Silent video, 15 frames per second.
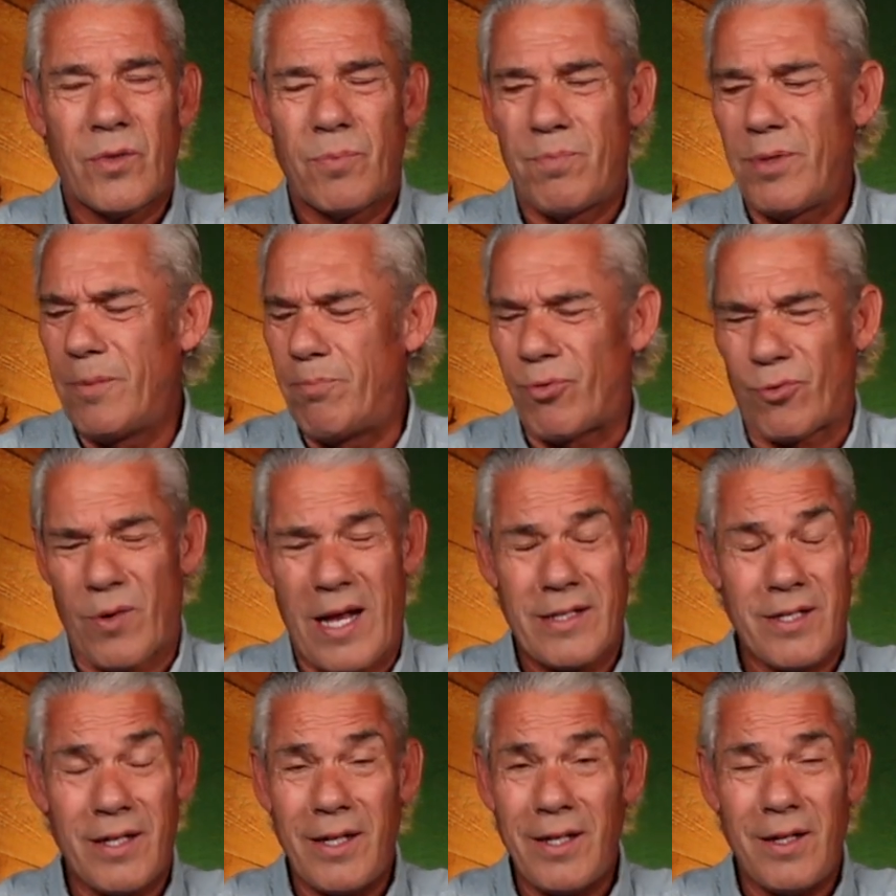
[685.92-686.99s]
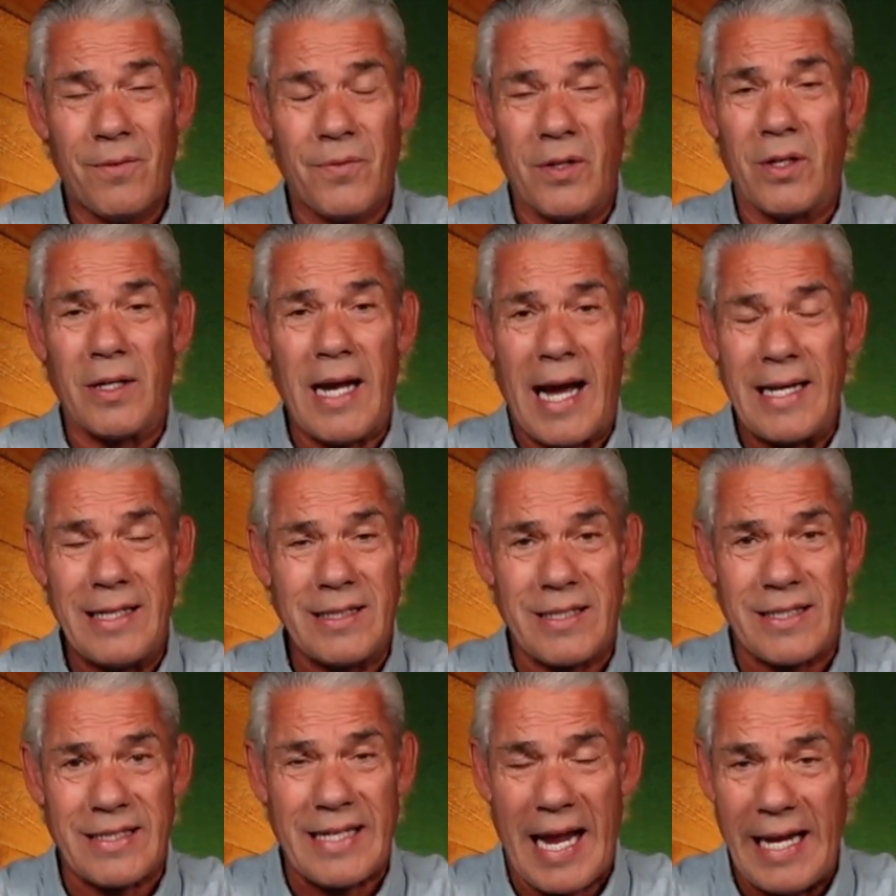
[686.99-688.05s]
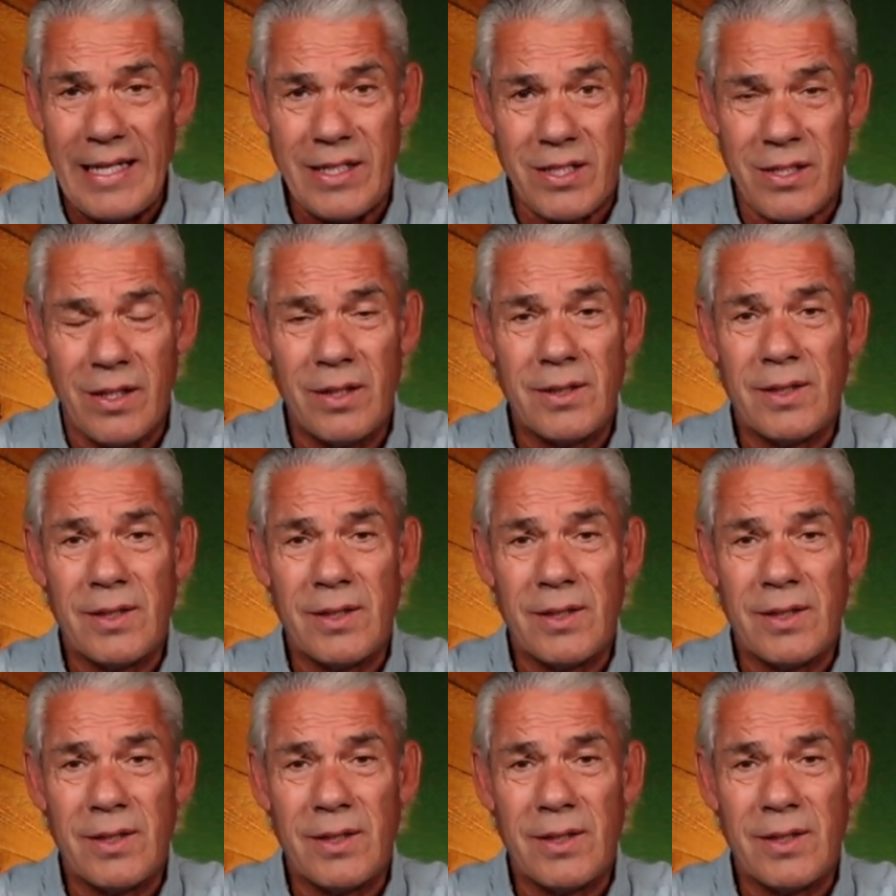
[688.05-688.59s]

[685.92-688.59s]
Be president of the United States?